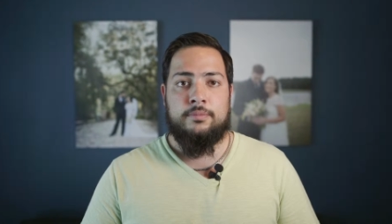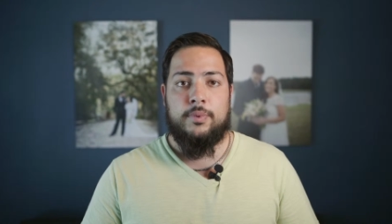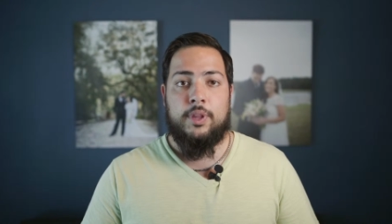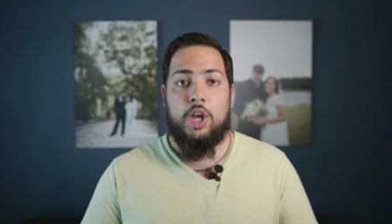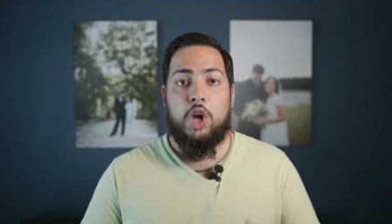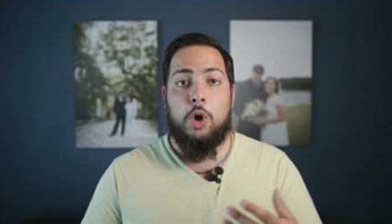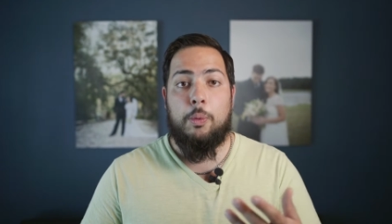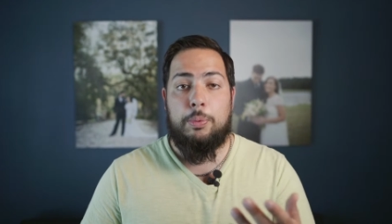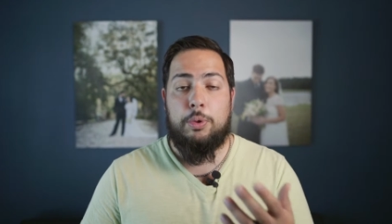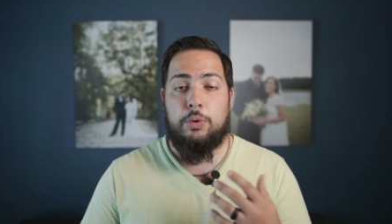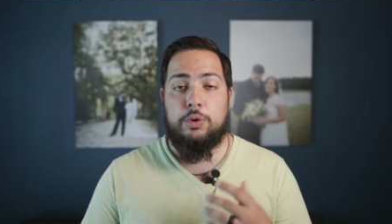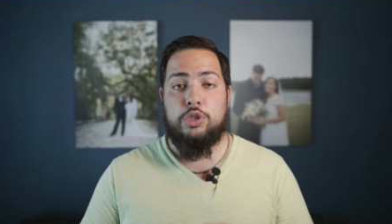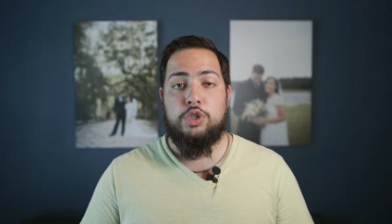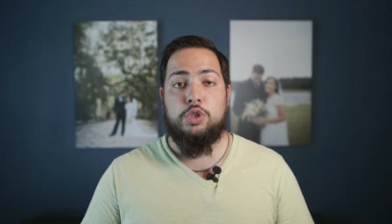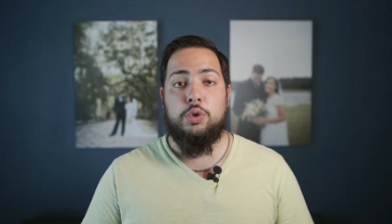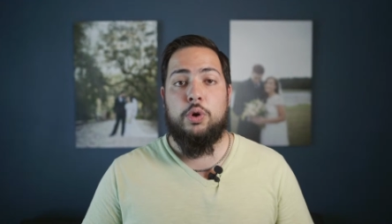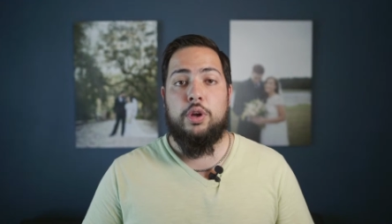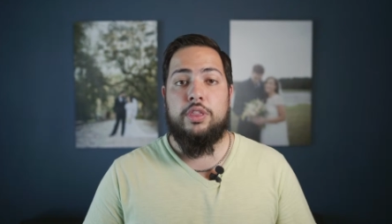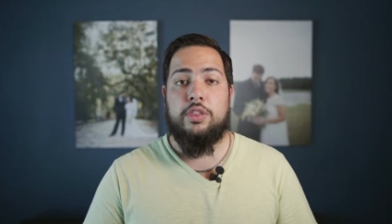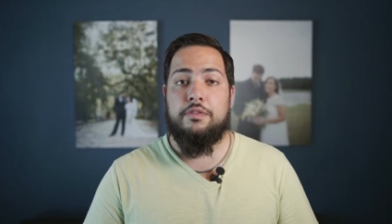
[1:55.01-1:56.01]
I hope you
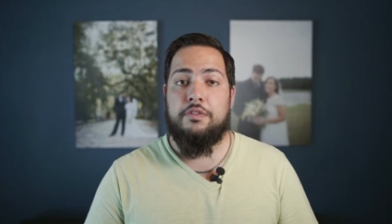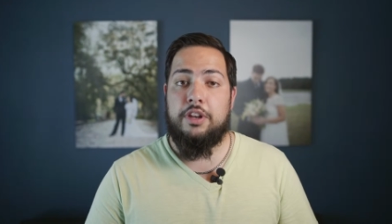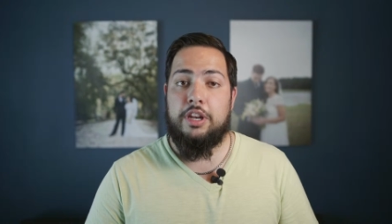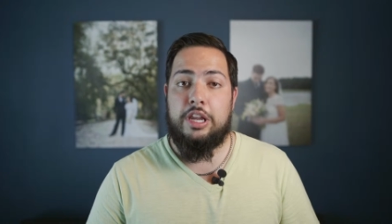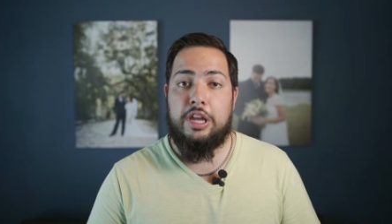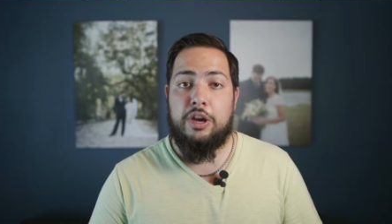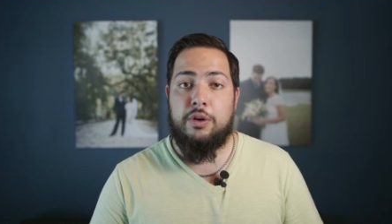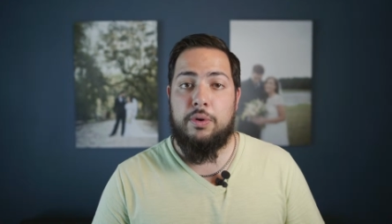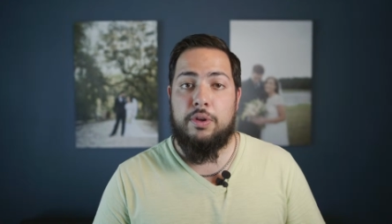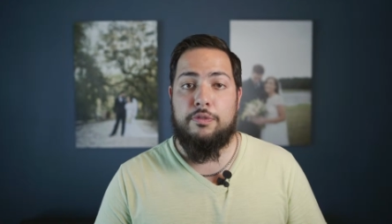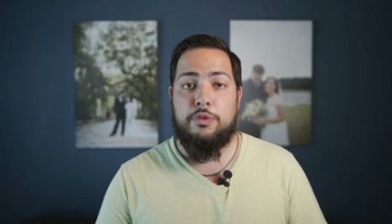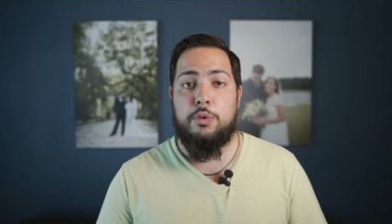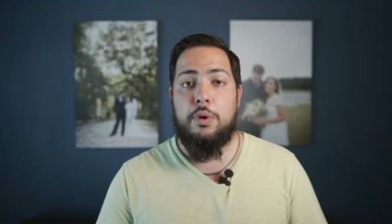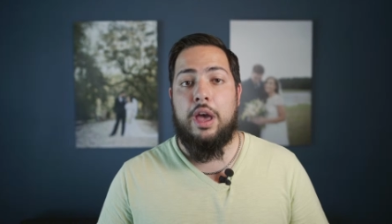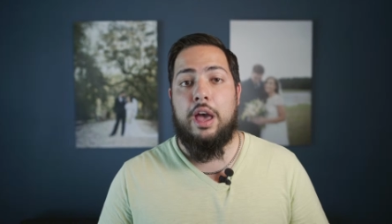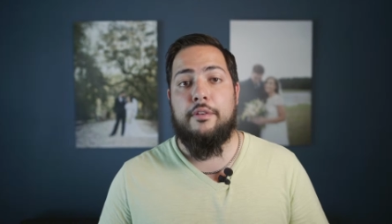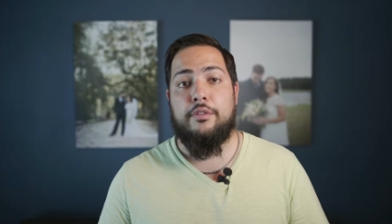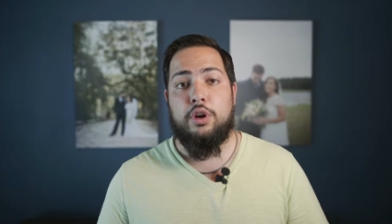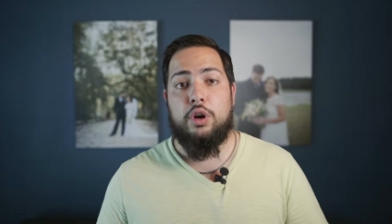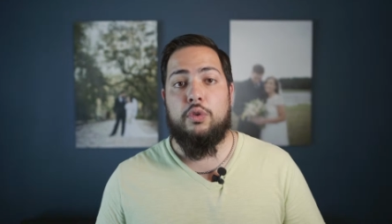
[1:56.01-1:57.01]
enjoyed the video. If you
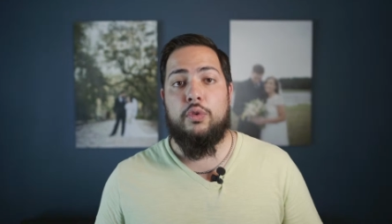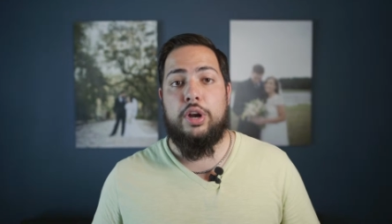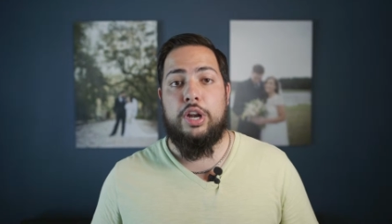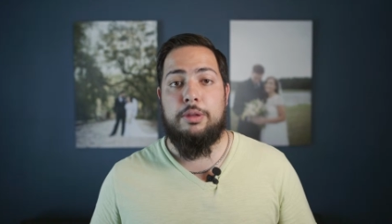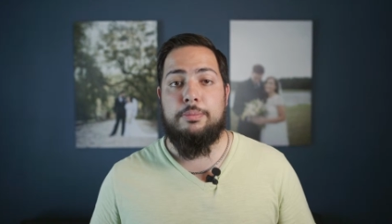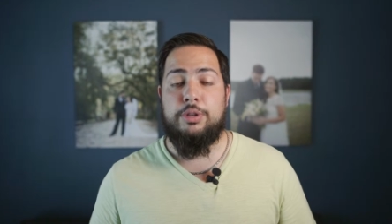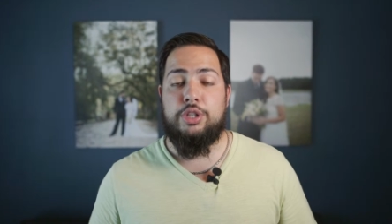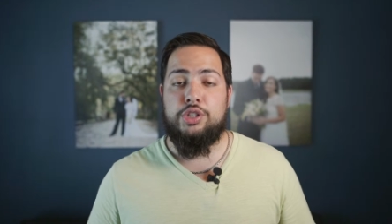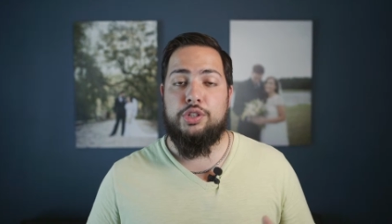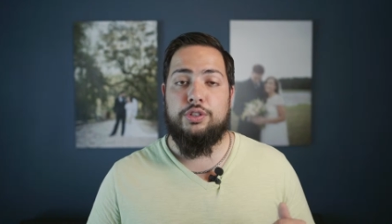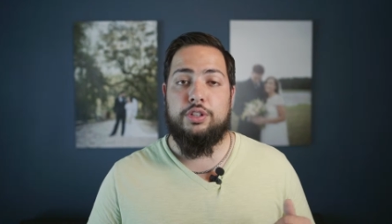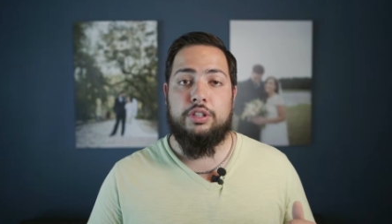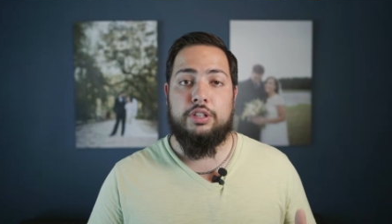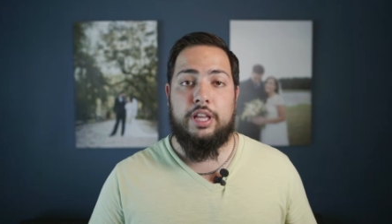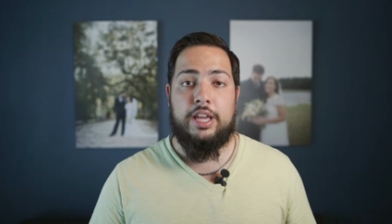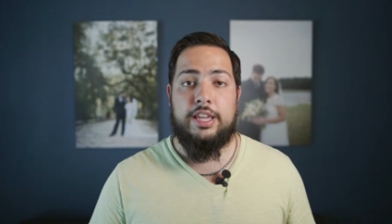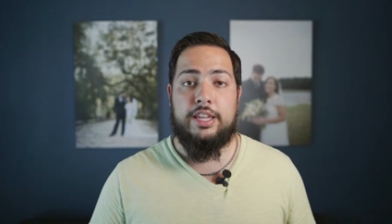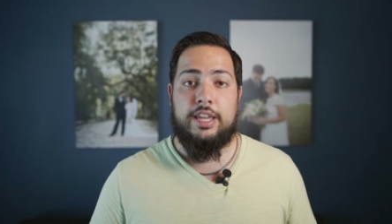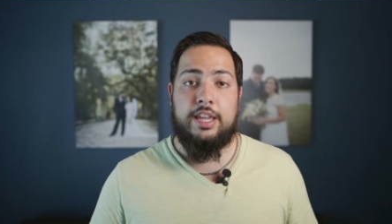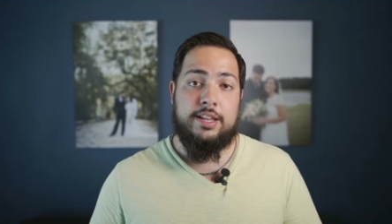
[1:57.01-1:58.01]
haven't already, be sure to
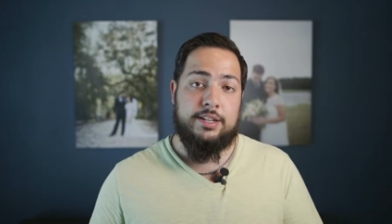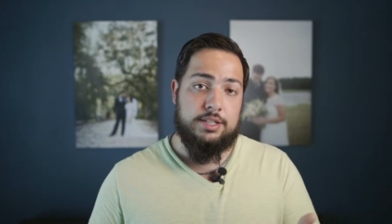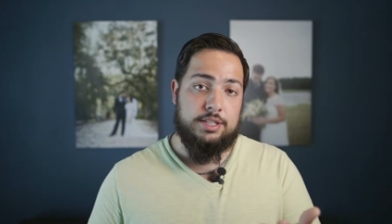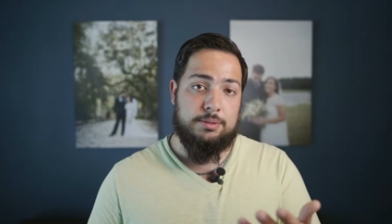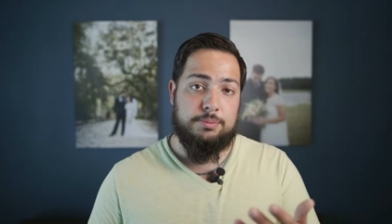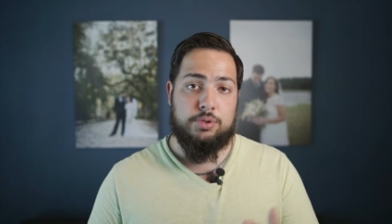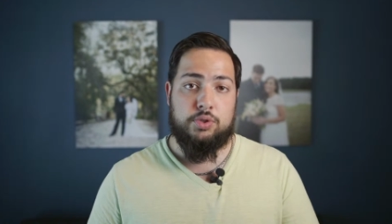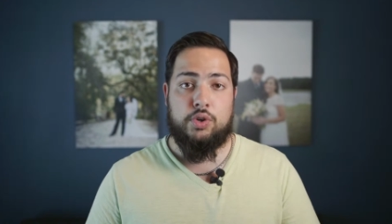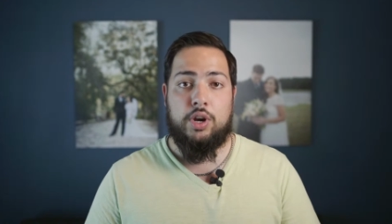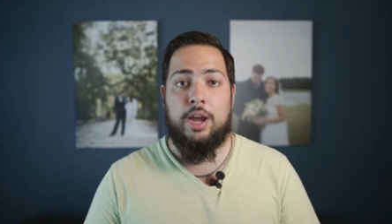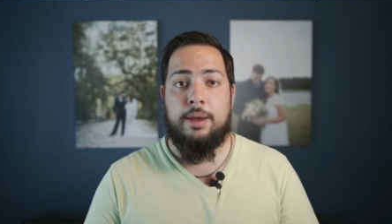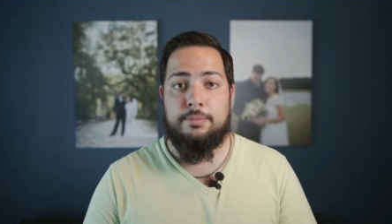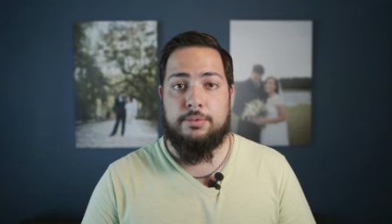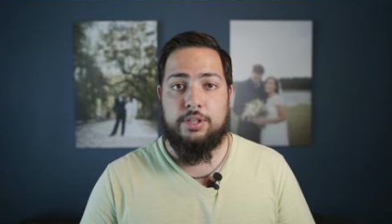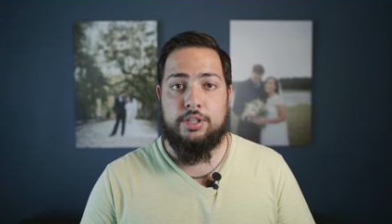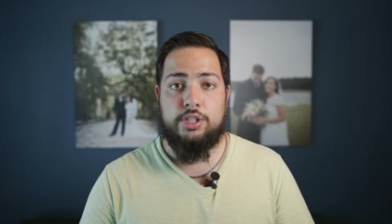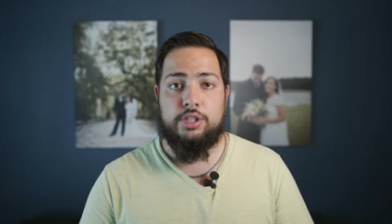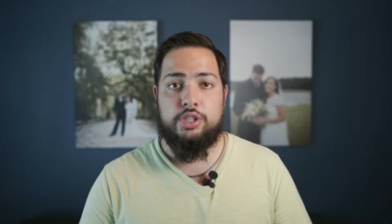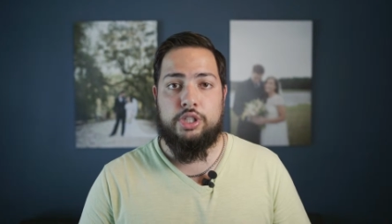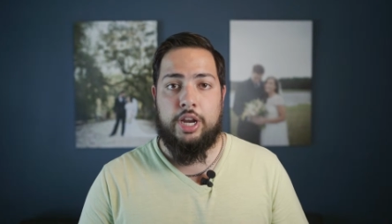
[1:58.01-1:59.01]
like and subscribe
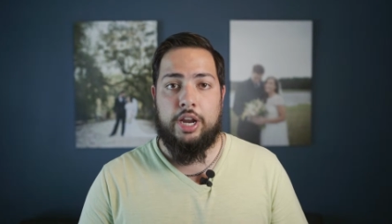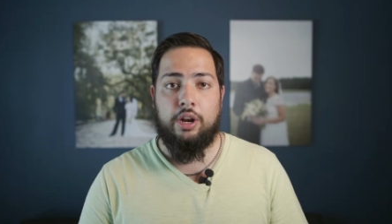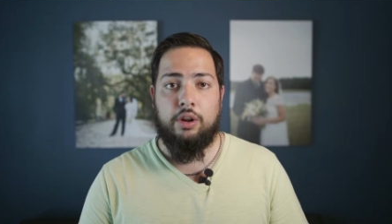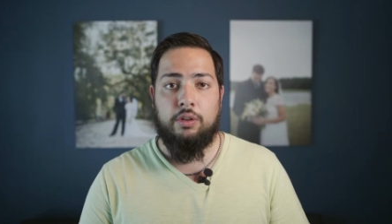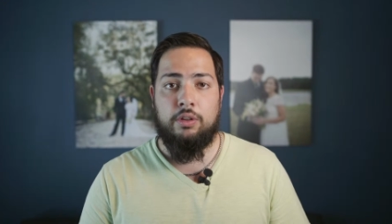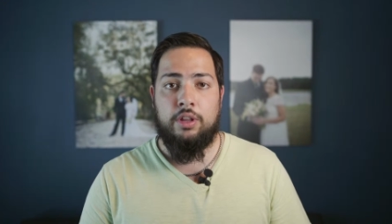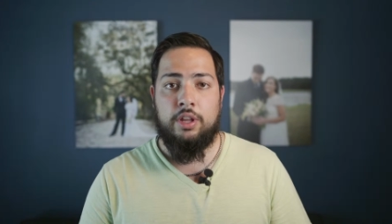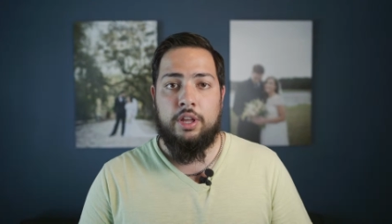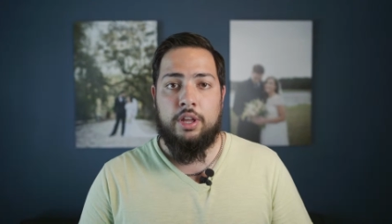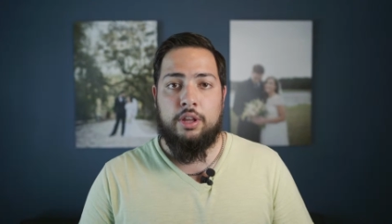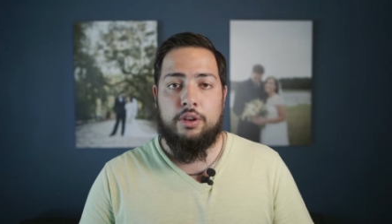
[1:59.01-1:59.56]
to the channel.